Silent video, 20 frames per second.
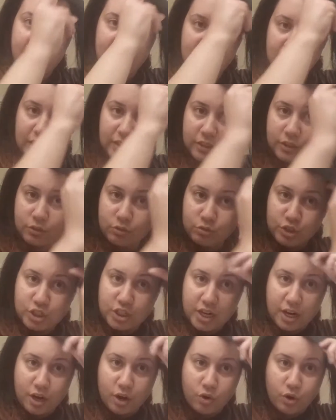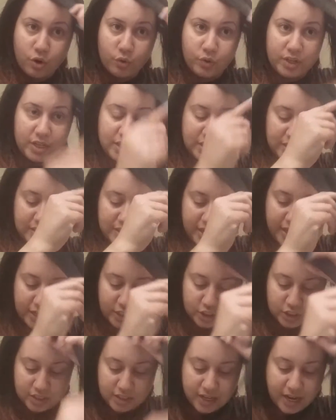and a little gel on each
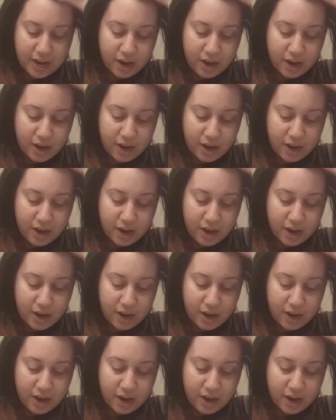section.